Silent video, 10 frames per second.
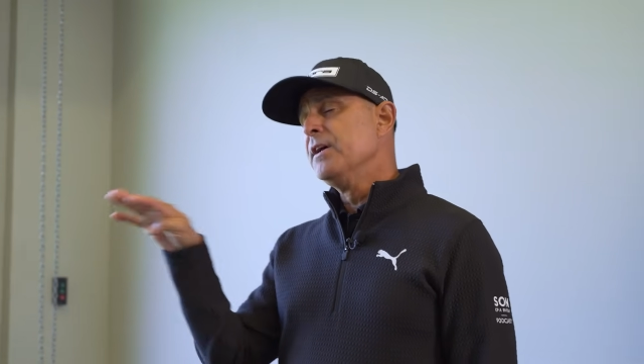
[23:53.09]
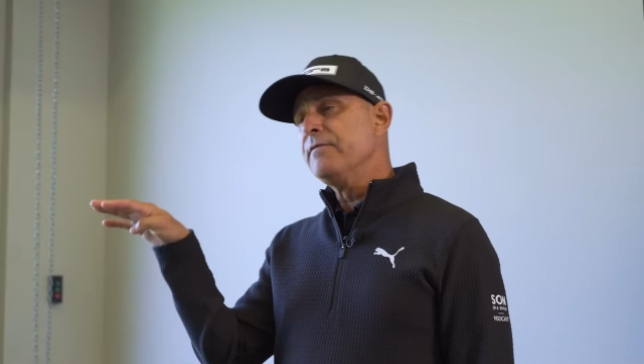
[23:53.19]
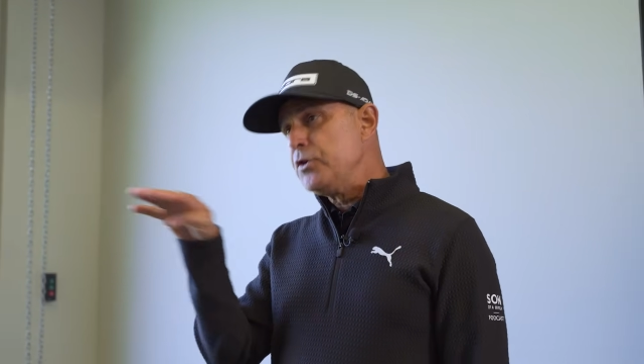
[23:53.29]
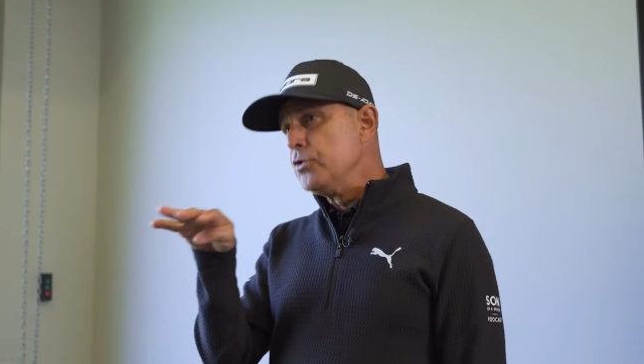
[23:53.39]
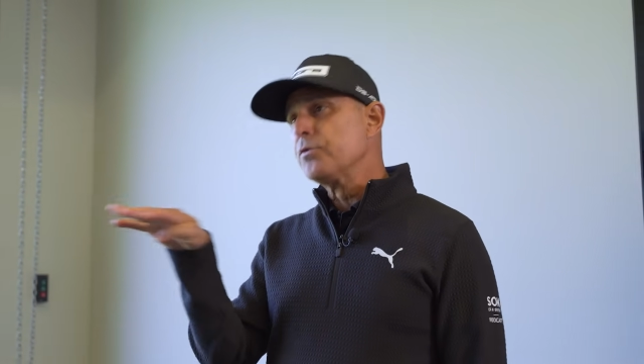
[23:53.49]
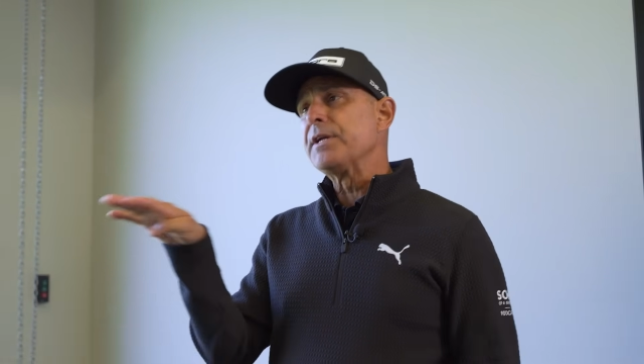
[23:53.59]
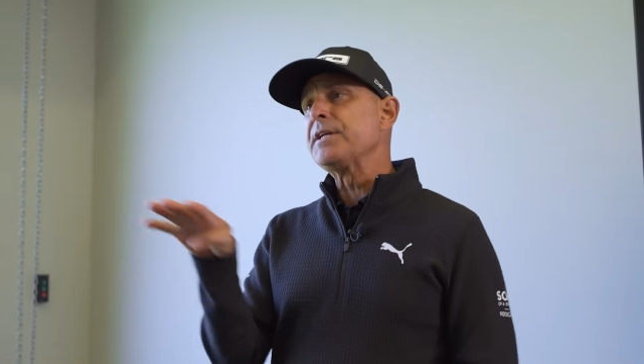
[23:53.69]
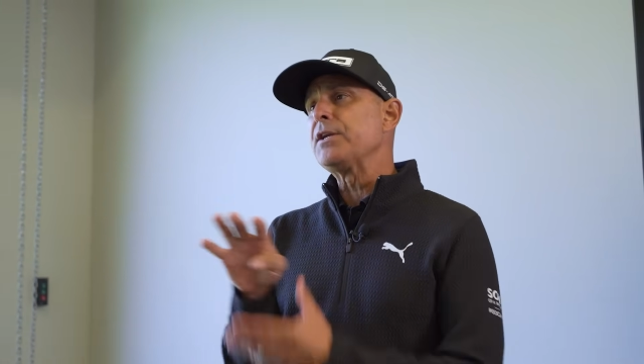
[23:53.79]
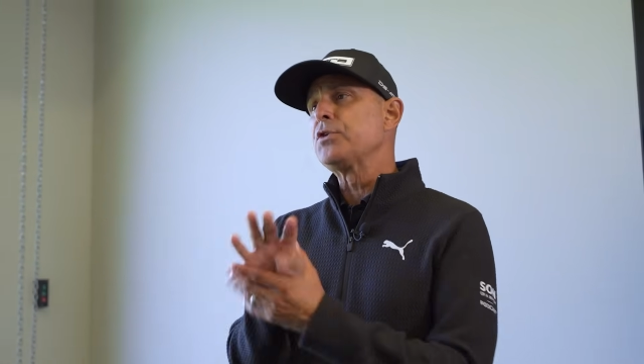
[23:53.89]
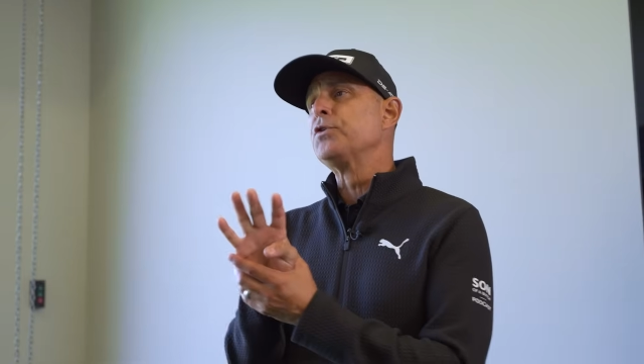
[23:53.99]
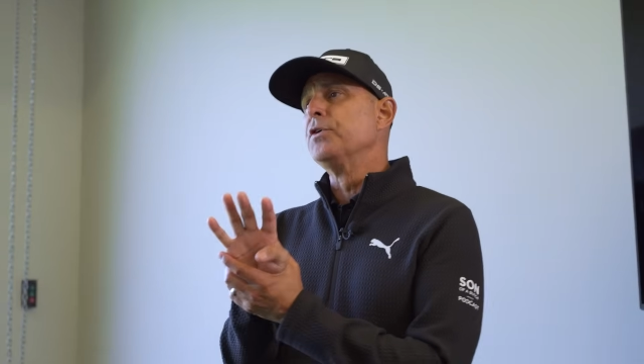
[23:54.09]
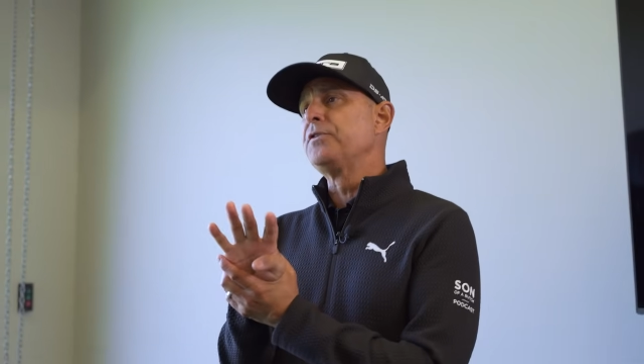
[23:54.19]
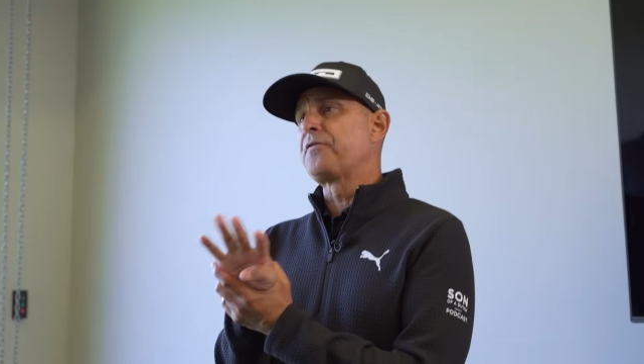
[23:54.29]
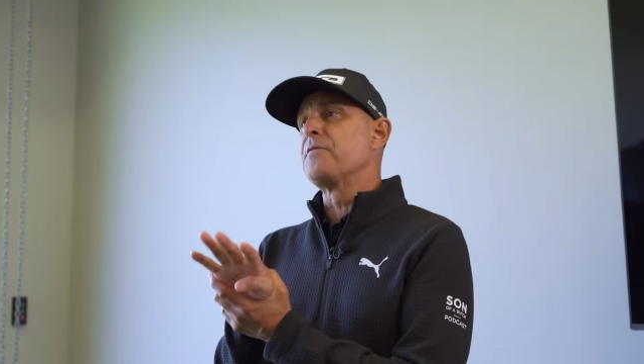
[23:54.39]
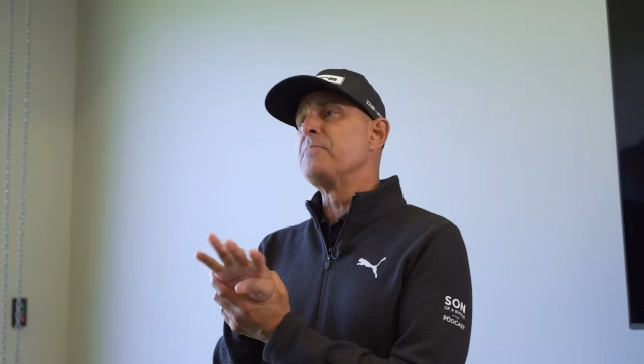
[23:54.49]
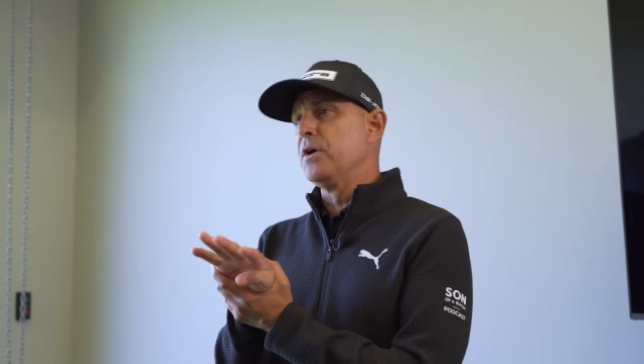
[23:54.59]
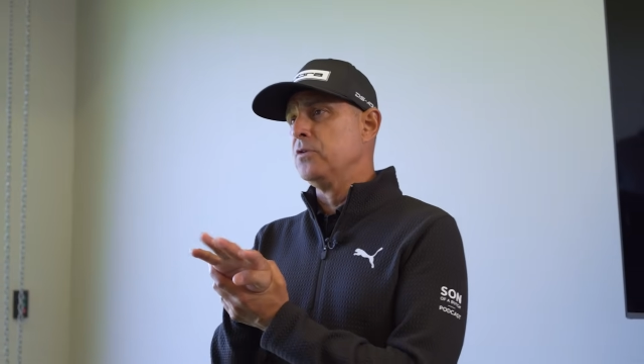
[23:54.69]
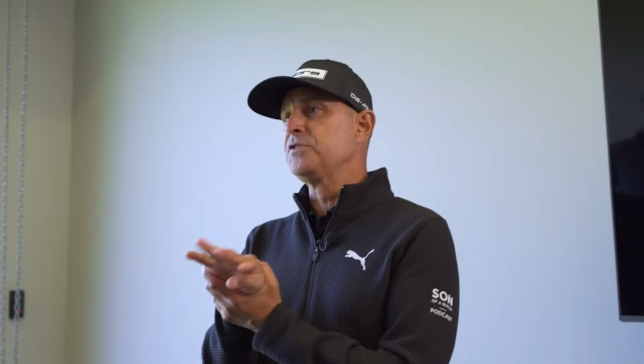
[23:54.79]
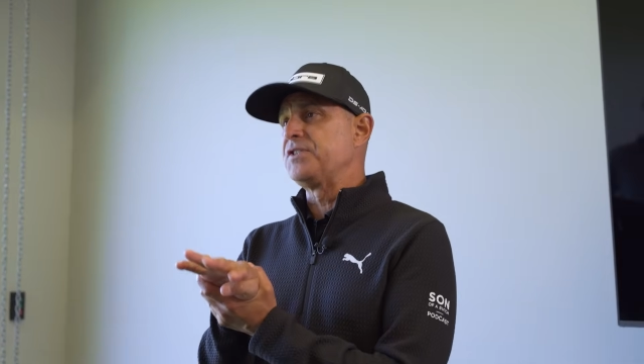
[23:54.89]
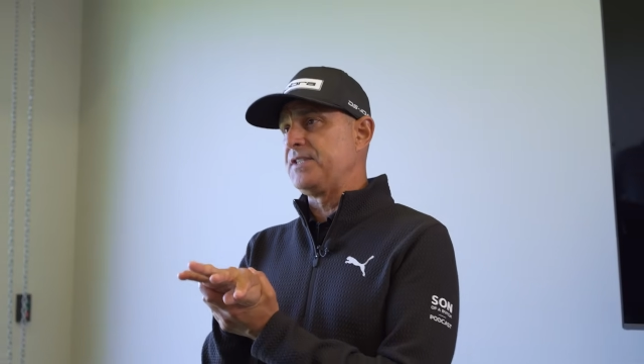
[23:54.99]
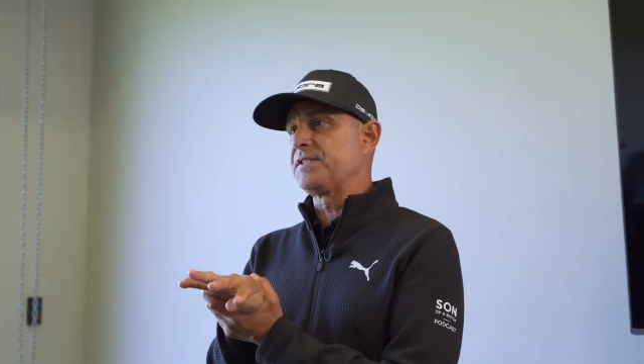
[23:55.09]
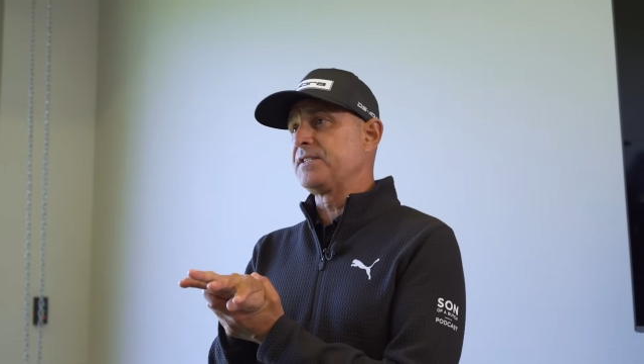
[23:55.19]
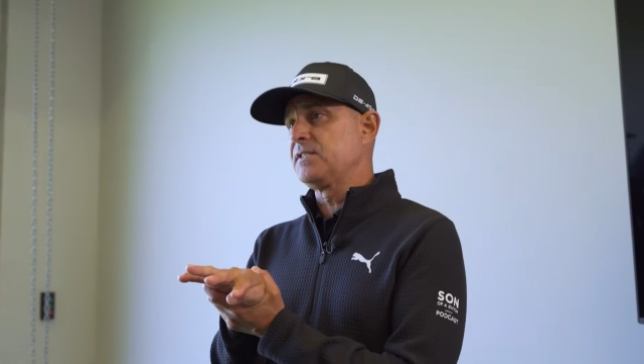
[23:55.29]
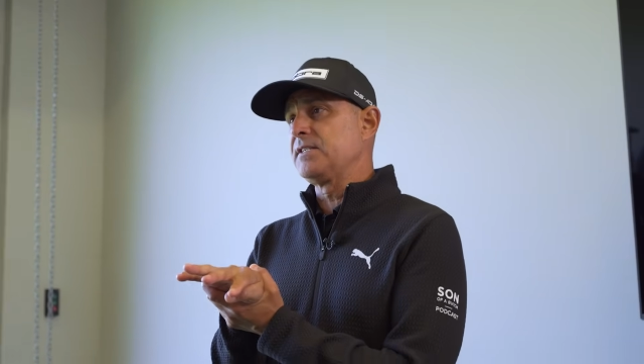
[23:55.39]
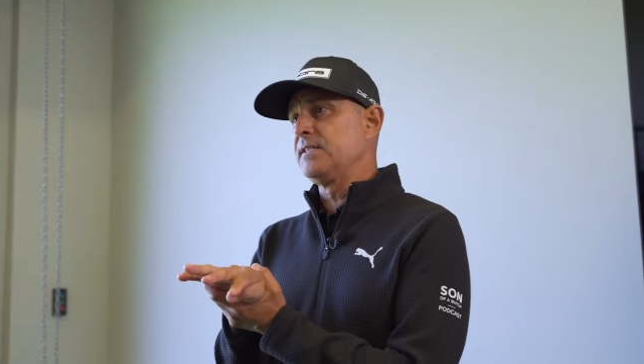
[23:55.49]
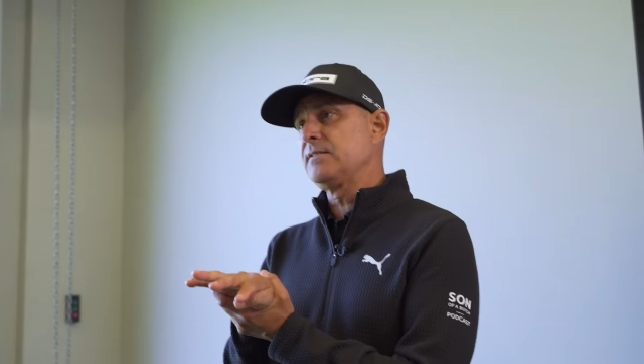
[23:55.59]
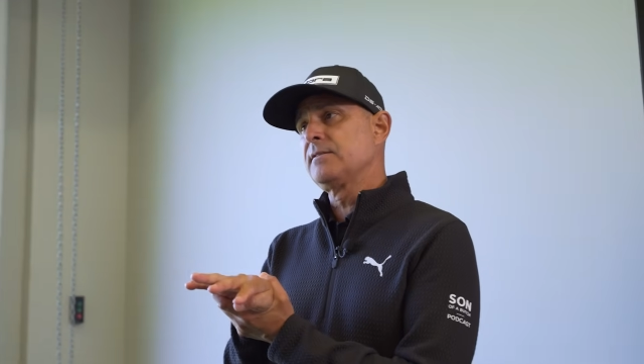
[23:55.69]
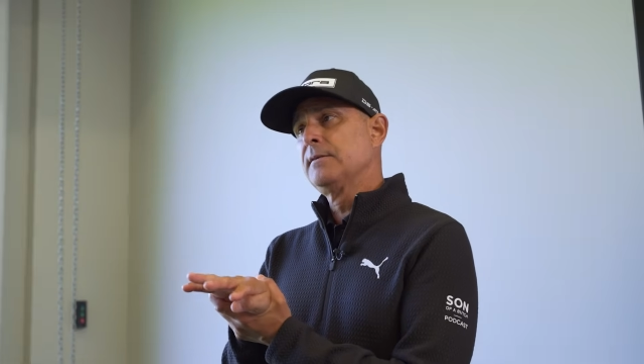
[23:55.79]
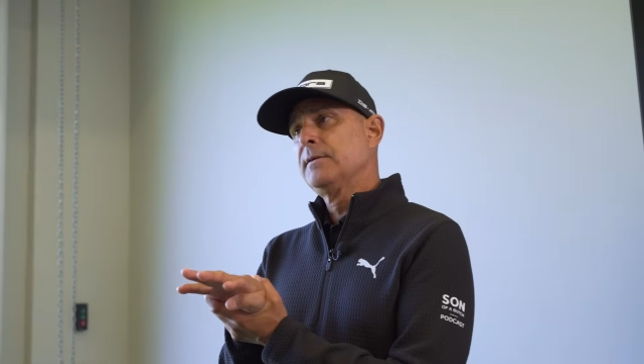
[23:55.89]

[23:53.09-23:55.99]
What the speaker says: If you can get good from those distances,